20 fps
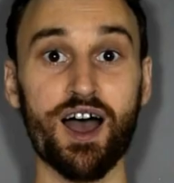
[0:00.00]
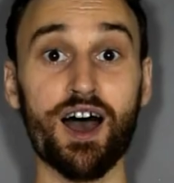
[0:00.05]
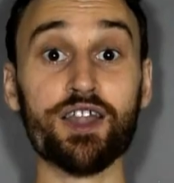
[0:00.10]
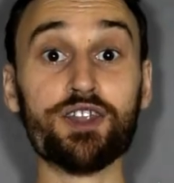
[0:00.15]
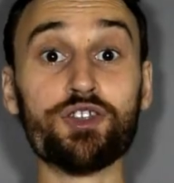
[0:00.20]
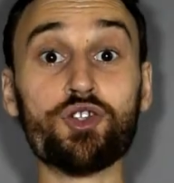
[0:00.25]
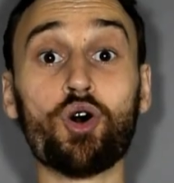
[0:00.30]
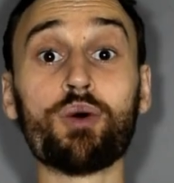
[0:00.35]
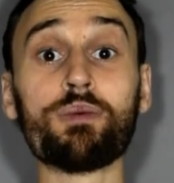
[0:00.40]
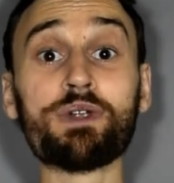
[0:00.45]

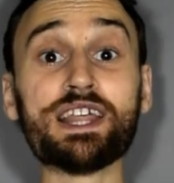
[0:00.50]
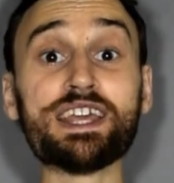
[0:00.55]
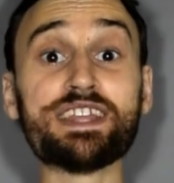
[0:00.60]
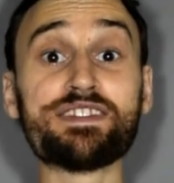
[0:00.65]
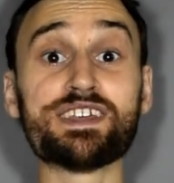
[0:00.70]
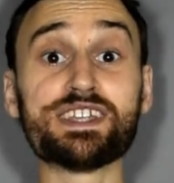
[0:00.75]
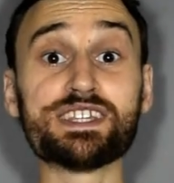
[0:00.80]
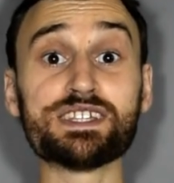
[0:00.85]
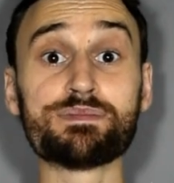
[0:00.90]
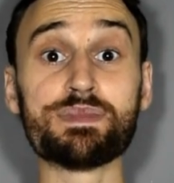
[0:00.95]
Normally
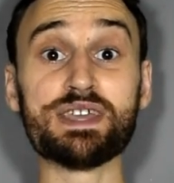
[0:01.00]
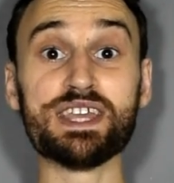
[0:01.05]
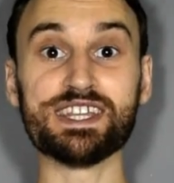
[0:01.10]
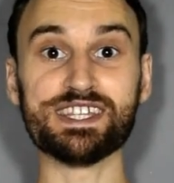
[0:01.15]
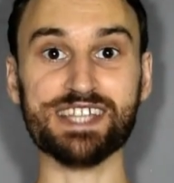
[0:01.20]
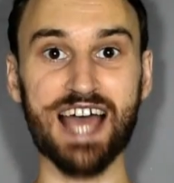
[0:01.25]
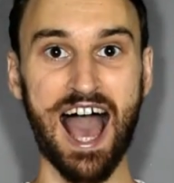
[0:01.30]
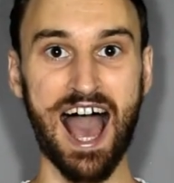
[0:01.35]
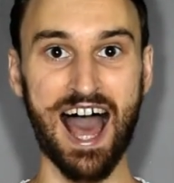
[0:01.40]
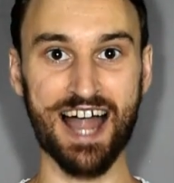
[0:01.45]
this
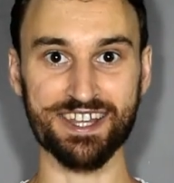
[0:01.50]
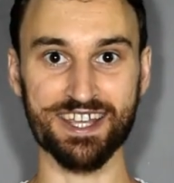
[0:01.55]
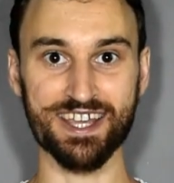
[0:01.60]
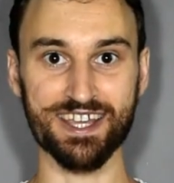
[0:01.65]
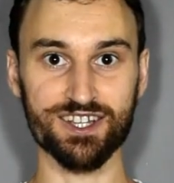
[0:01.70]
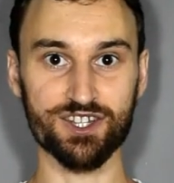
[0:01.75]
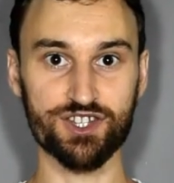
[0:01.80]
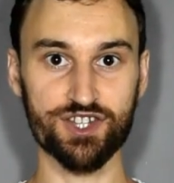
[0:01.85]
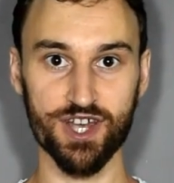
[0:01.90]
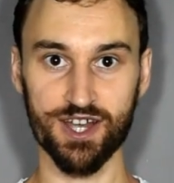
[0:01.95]
means
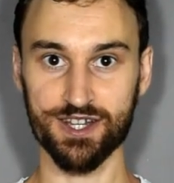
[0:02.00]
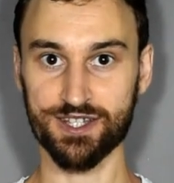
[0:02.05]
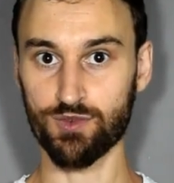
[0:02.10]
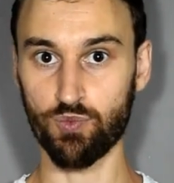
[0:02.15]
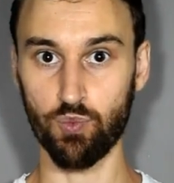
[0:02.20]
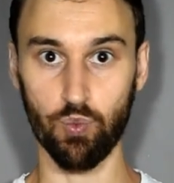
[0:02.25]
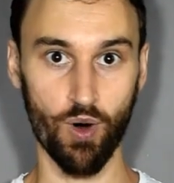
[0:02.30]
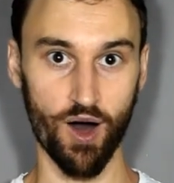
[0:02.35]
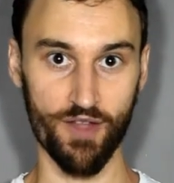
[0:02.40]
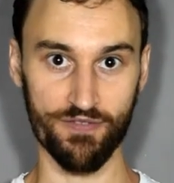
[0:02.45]
adding
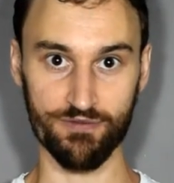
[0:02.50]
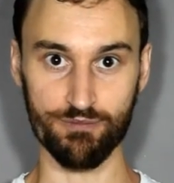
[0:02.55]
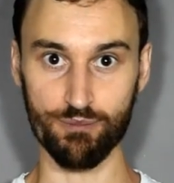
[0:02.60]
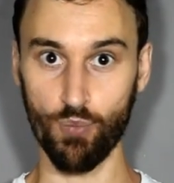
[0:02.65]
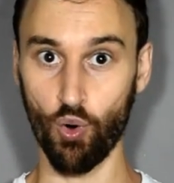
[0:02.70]
just one